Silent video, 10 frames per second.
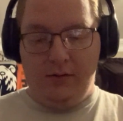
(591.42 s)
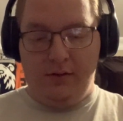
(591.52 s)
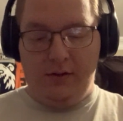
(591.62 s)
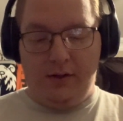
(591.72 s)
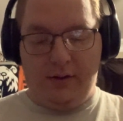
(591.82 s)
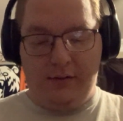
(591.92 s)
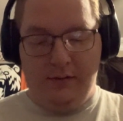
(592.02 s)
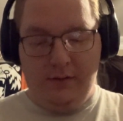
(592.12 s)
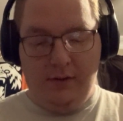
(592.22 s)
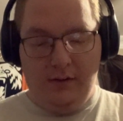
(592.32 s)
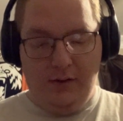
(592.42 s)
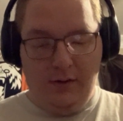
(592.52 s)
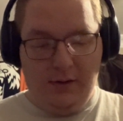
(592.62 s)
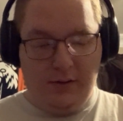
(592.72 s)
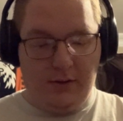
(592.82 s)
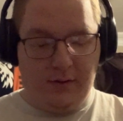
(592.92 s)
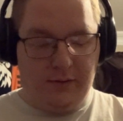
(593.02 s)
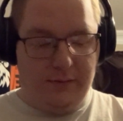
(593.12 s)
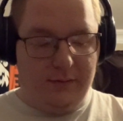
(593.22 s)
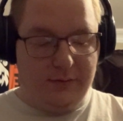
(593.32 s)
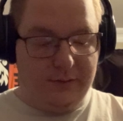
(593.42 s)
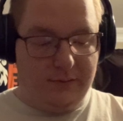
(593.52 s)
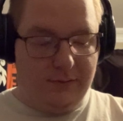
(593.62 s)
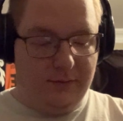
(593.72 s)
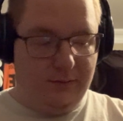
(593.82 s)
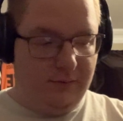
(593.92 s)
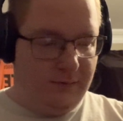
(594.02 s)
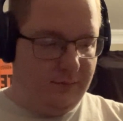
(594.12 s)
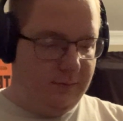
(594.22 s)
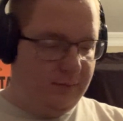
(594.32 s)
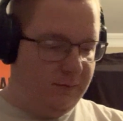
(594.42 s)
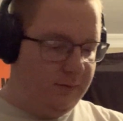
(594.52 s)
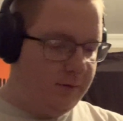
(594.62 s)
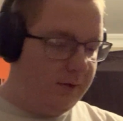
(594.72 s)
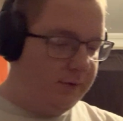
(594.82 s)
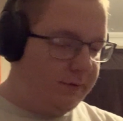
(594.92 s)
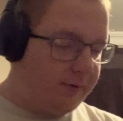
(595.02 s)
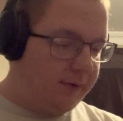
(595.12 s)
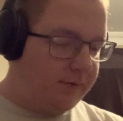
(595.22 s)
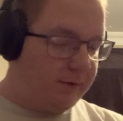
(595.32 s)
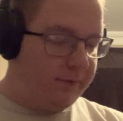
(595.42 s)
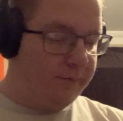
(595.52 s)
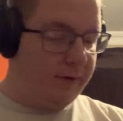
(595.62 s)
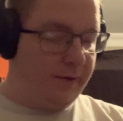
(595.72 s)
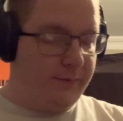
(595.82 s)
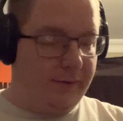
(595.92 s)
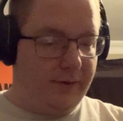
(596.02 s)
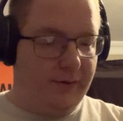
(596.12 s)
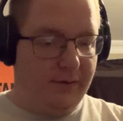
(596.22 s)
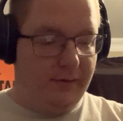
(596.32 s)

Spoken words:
Yeah. There's tons of things I can recommend.